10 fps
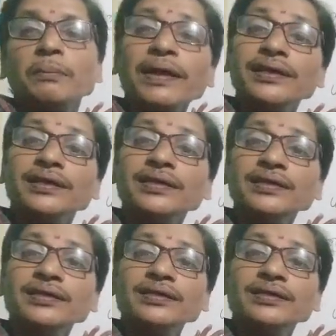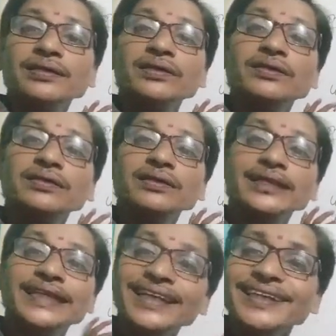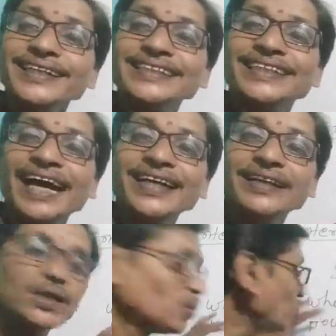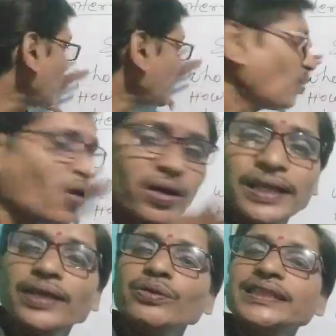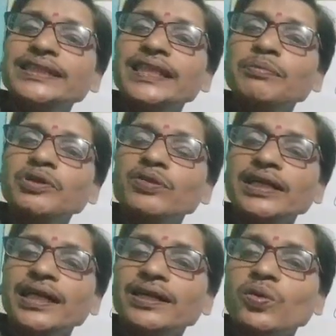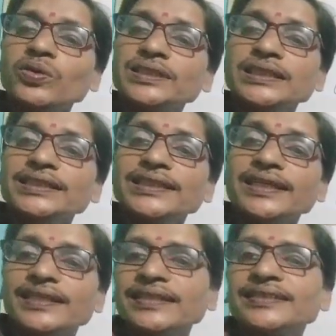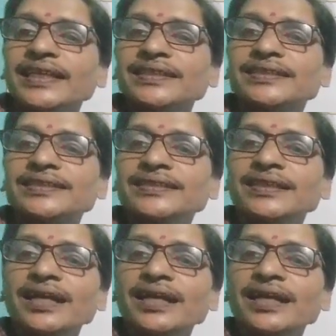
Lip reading: But here is that we are not using them to create question sentences.